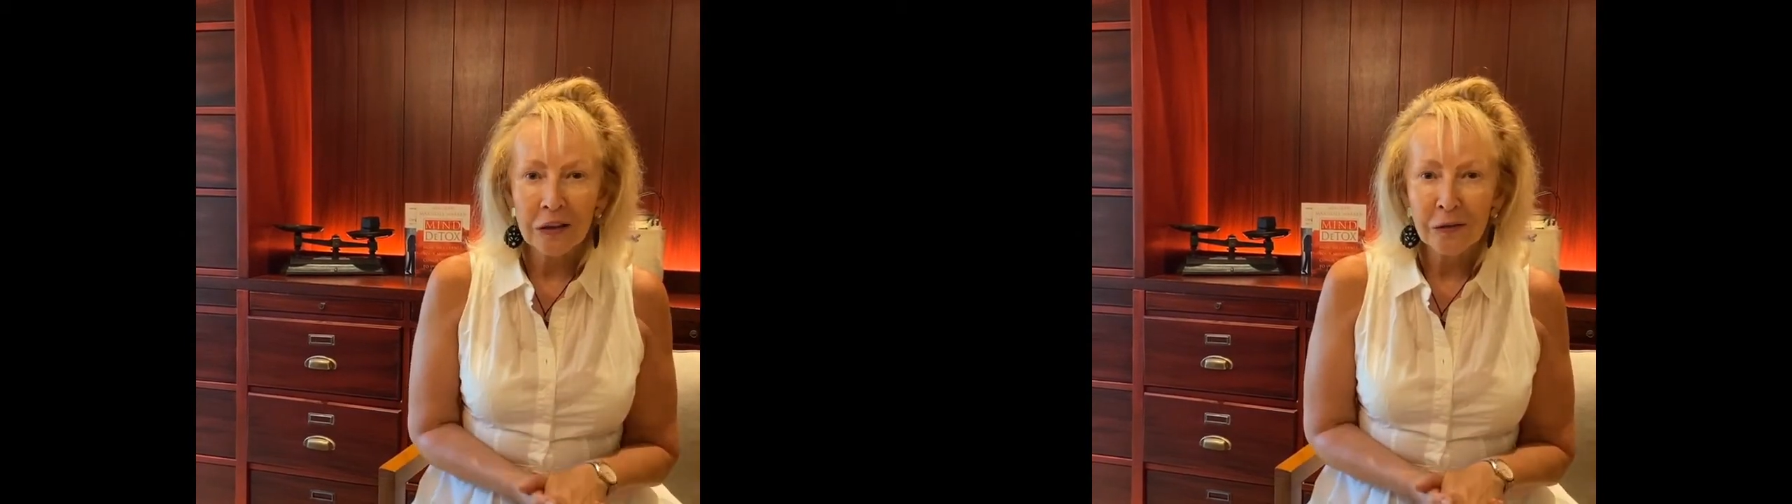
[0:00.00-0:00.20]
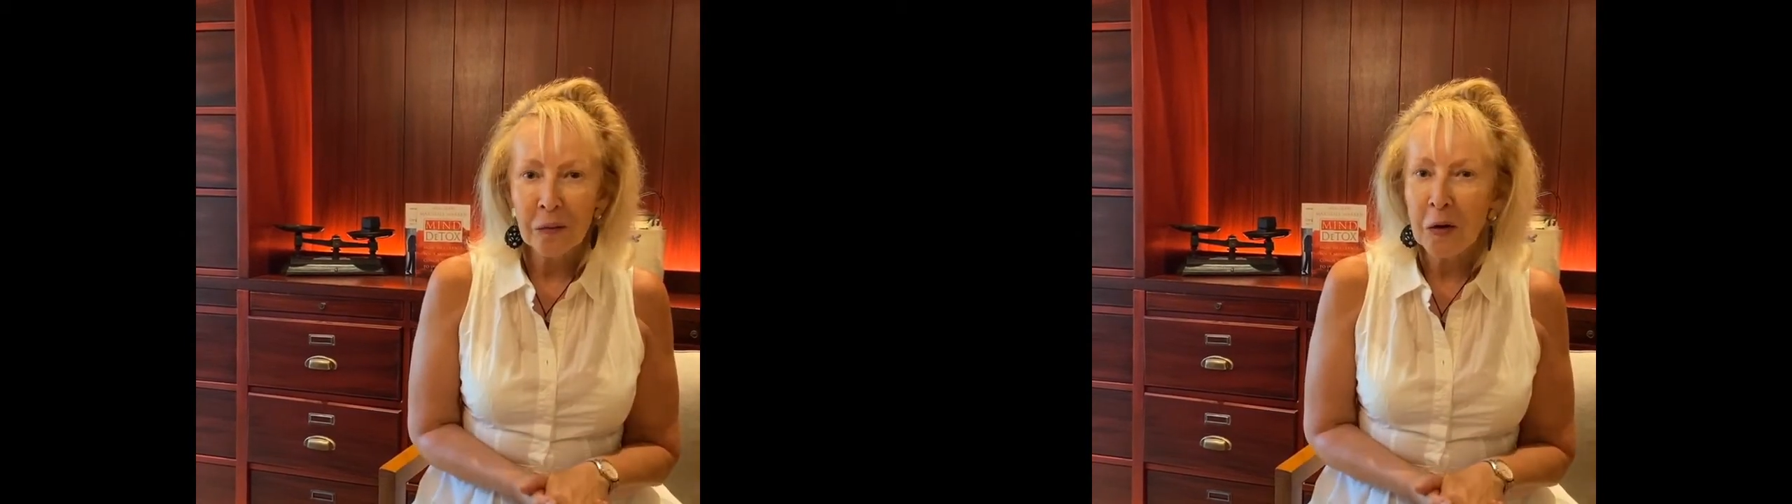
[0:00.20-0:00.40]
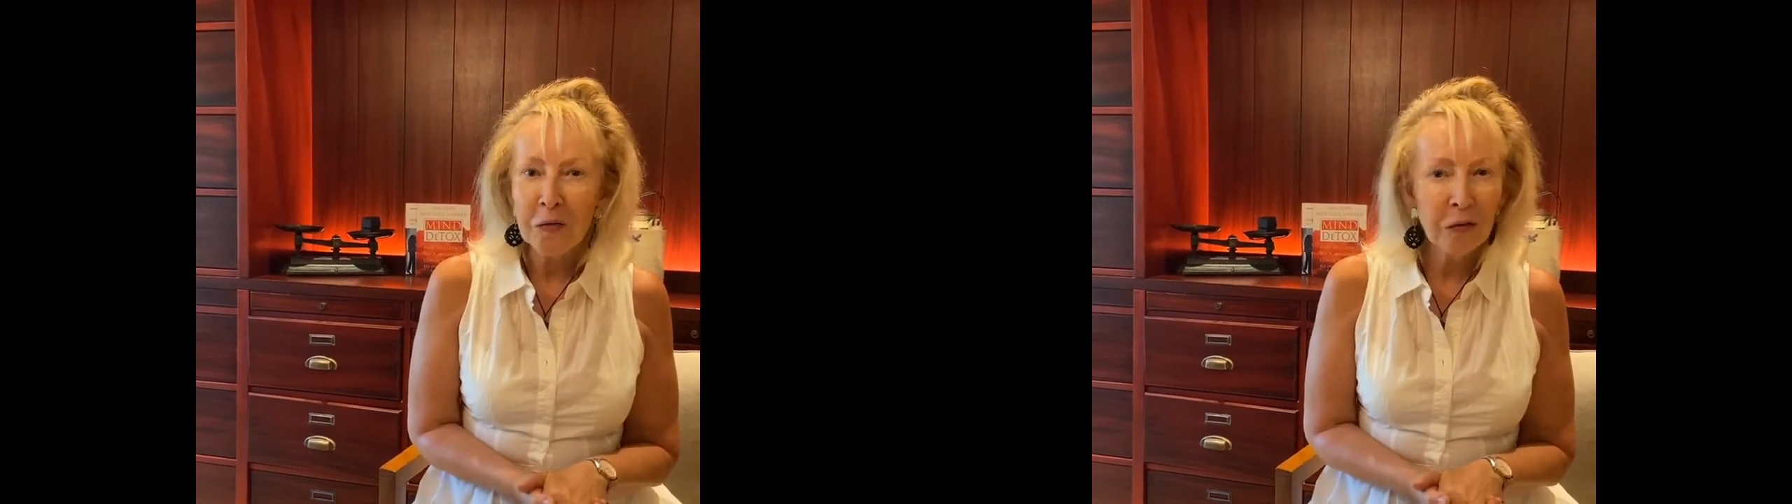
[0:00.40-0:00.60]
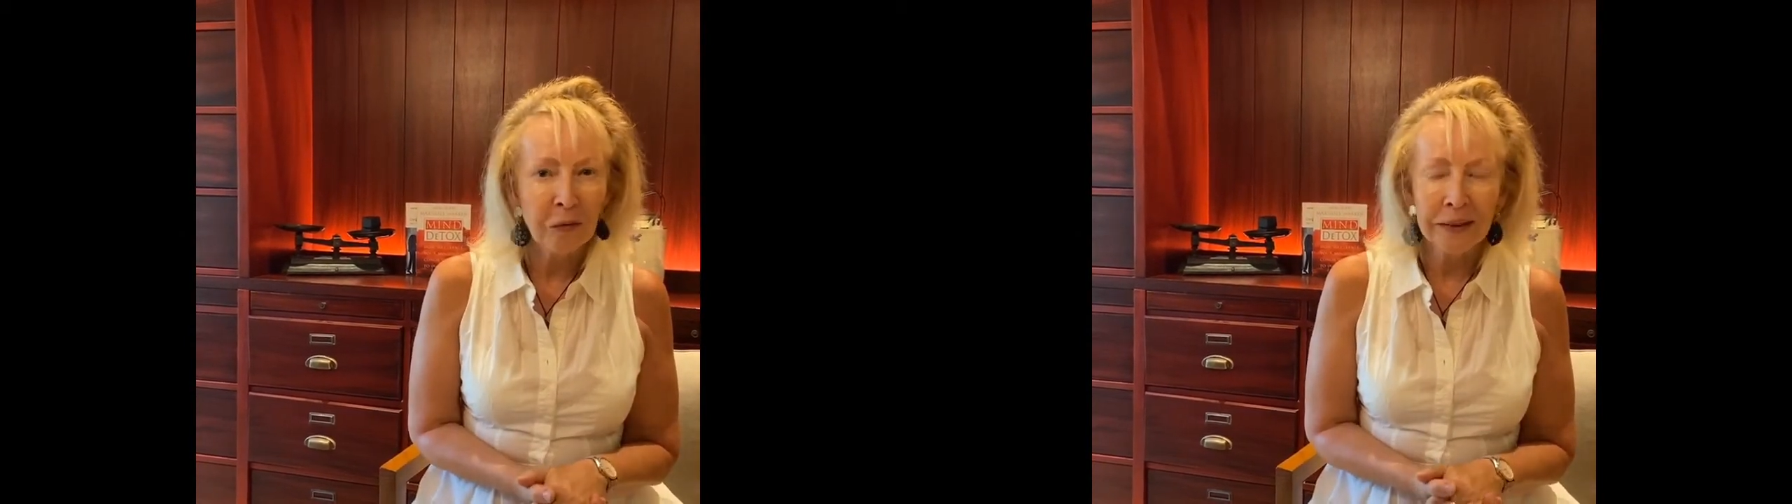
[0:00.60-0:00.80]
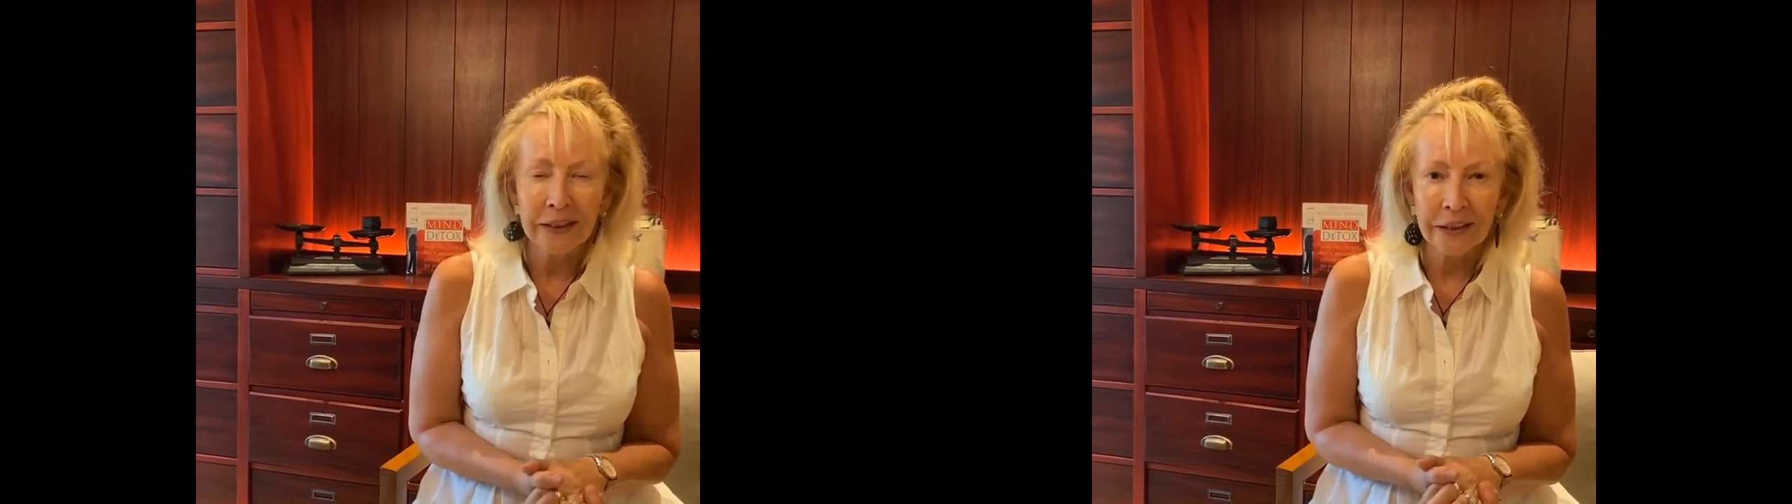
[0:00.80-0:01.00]
one of the
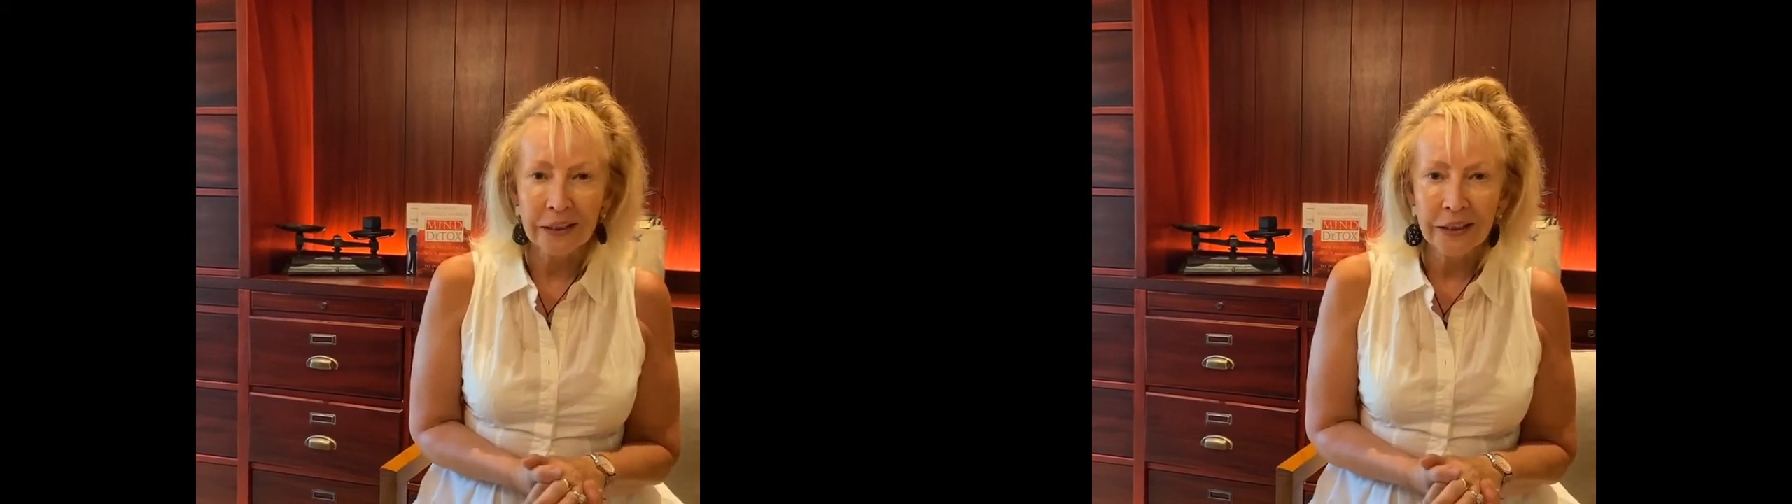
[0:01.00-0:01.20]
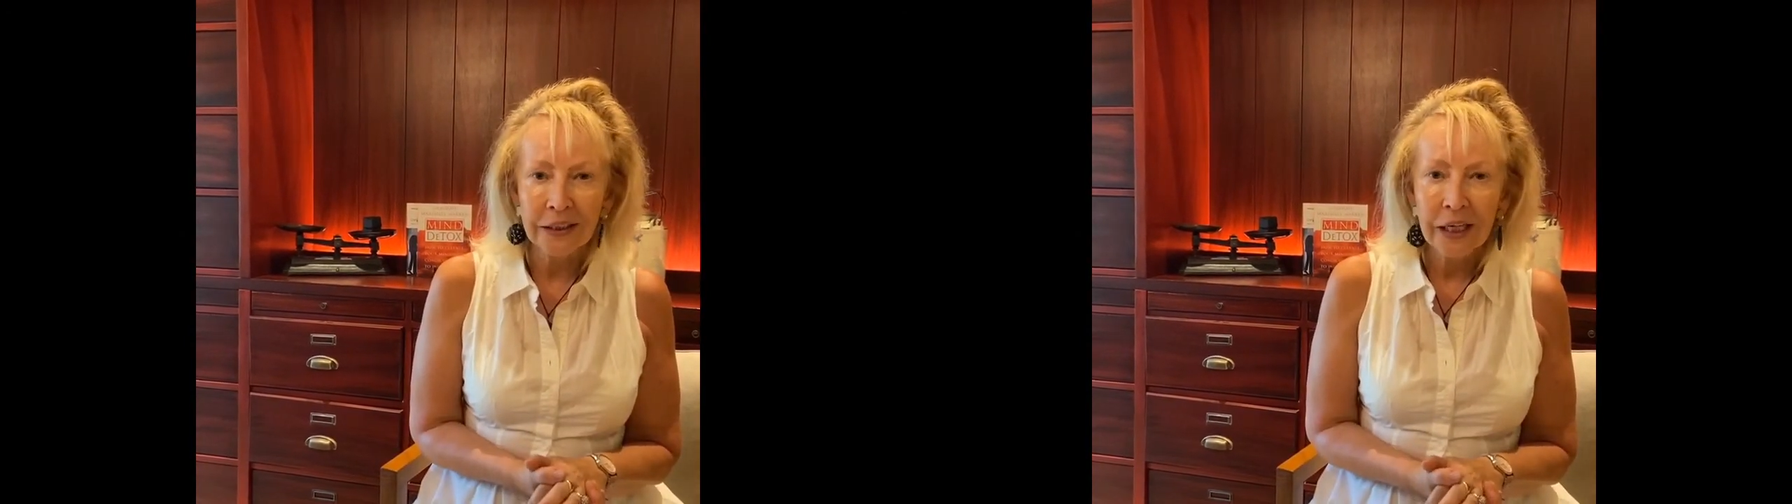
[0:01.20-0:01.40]
reasons